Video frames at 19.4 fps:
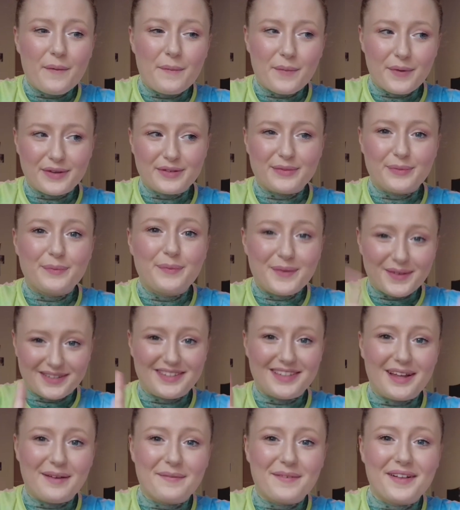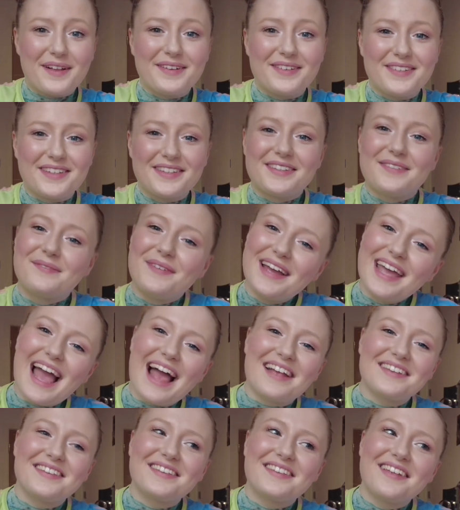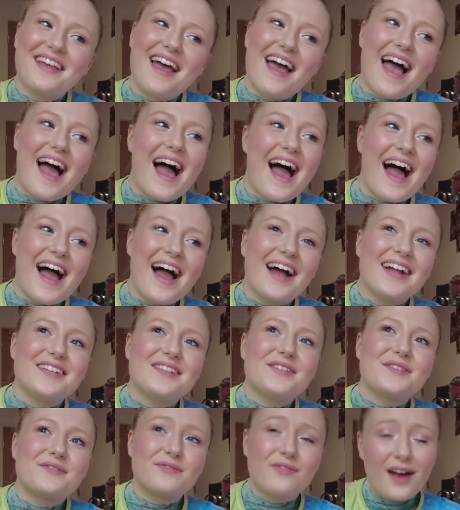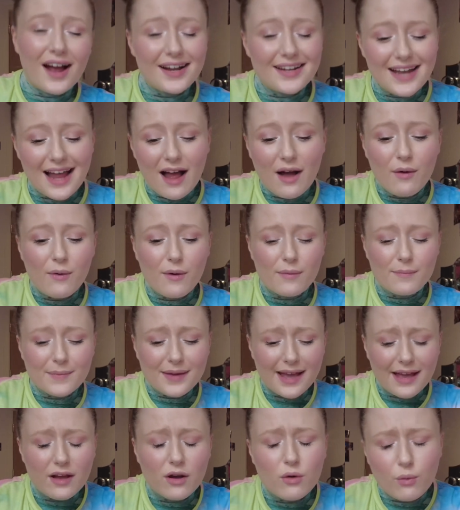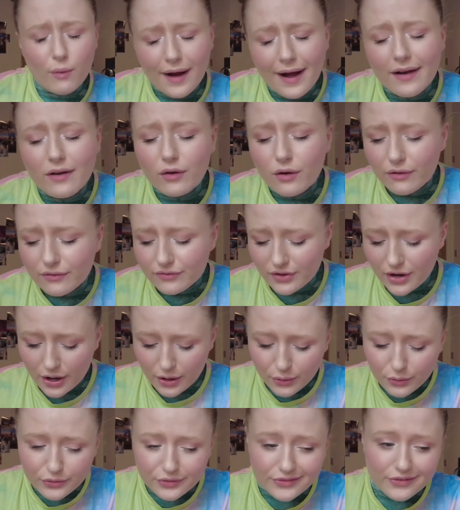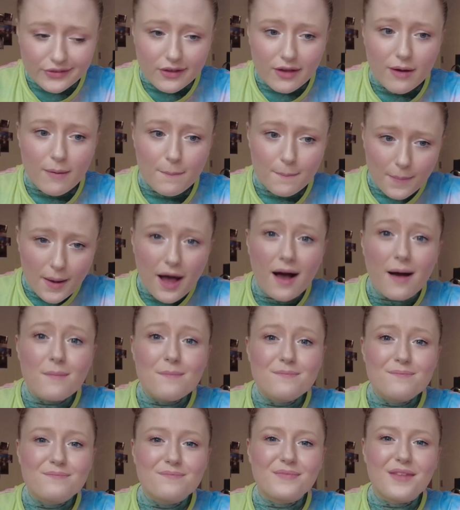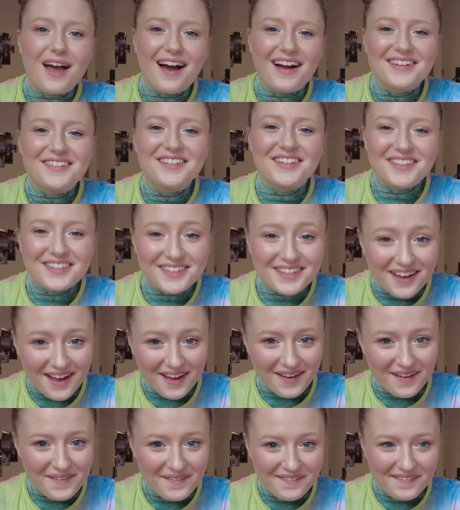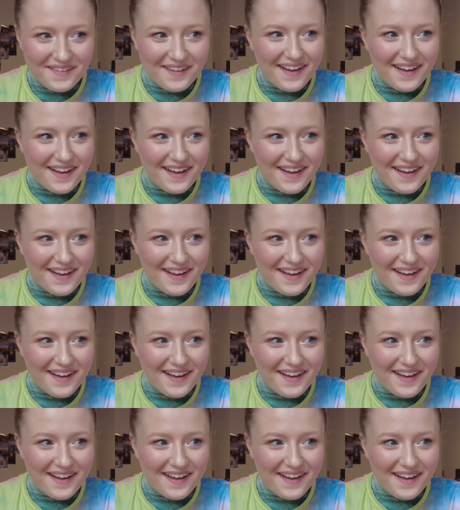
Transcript: was one step closer to my yes, and right now I'm getting quite a lot of no's, but I just know